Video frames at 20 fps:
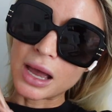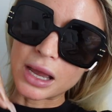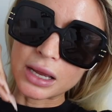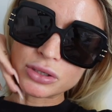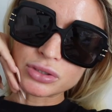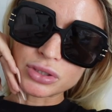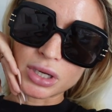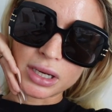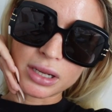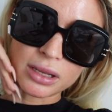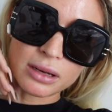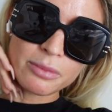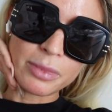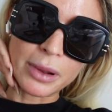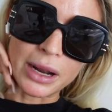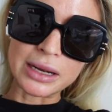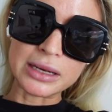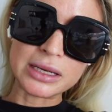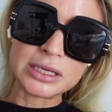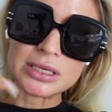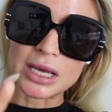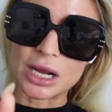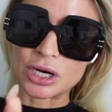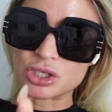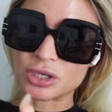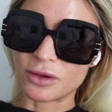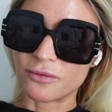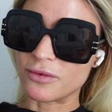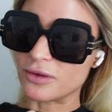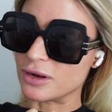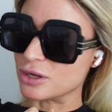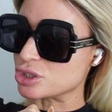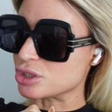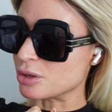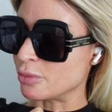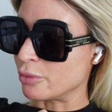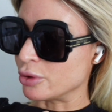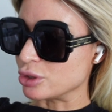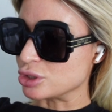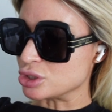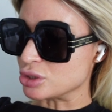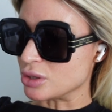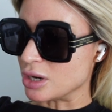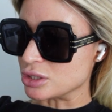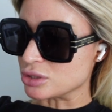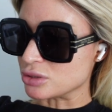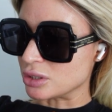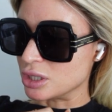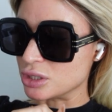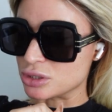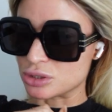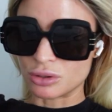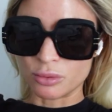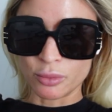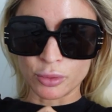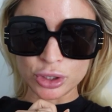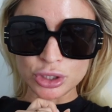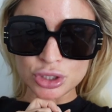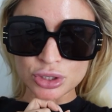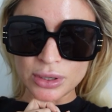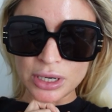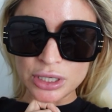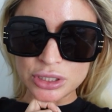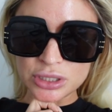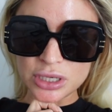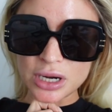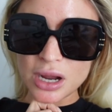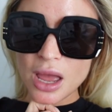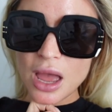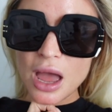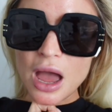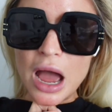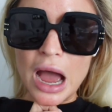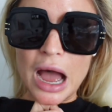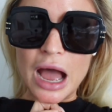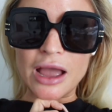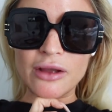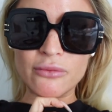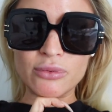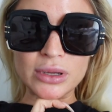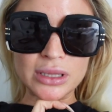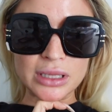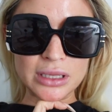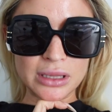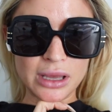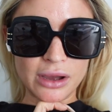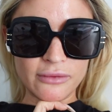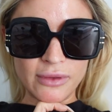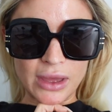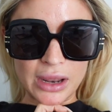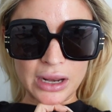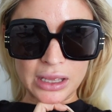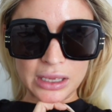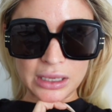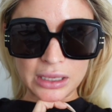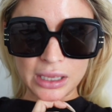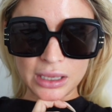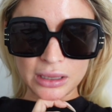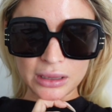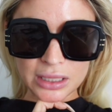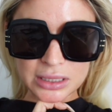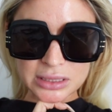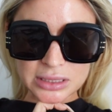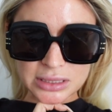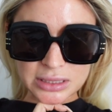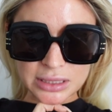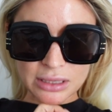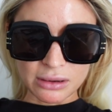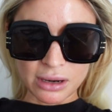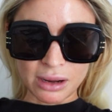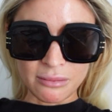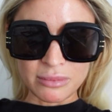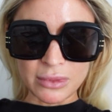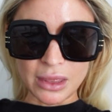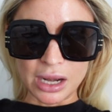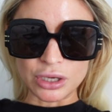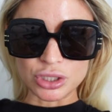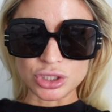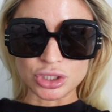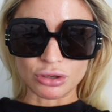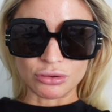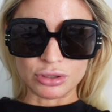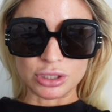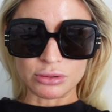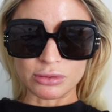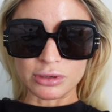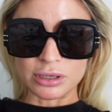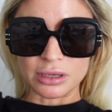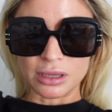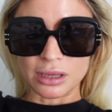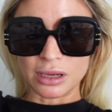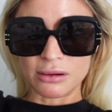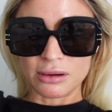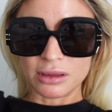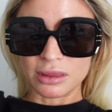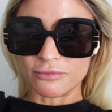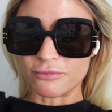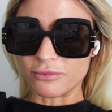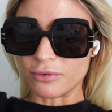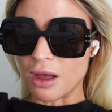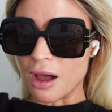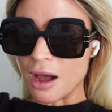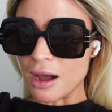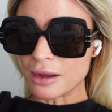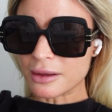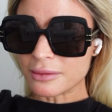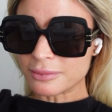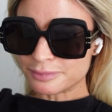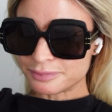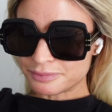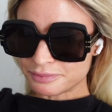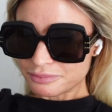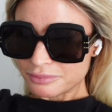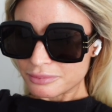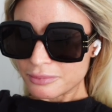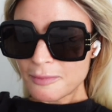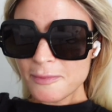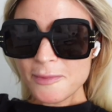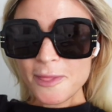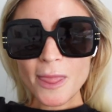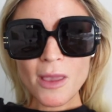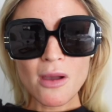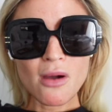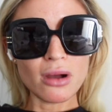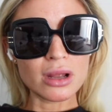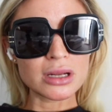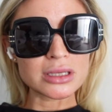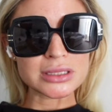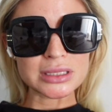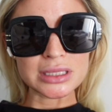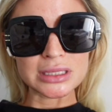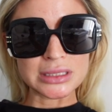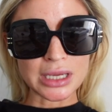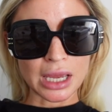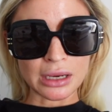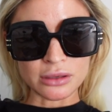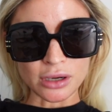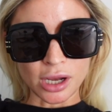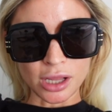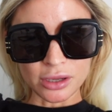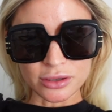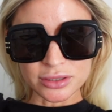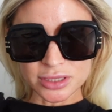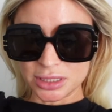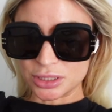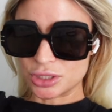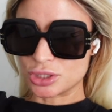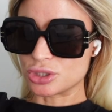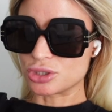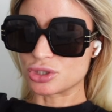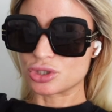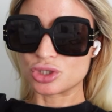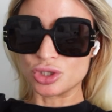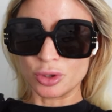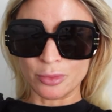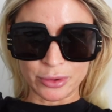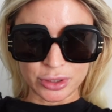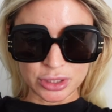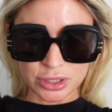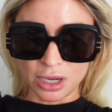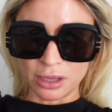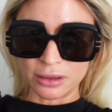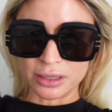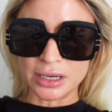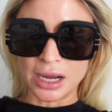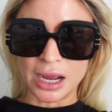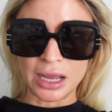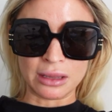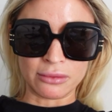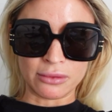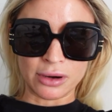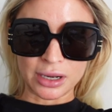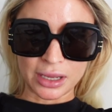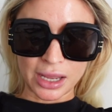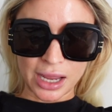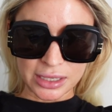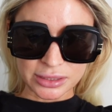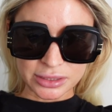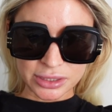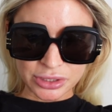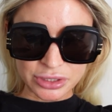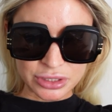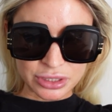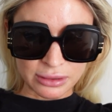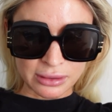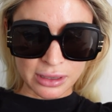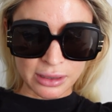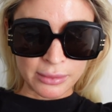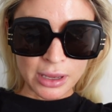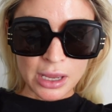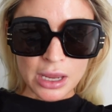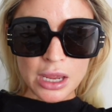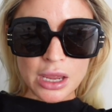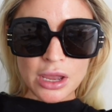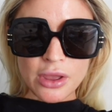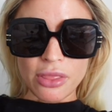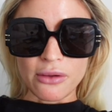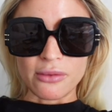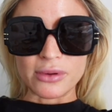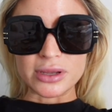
hydrated. But I need to actually finish a moisturizer. I need to do a moisturizer. I really love that Inky List serum that I showed you earlier in the vlog honestly $10. It's super solid hyaluronic acid serum. The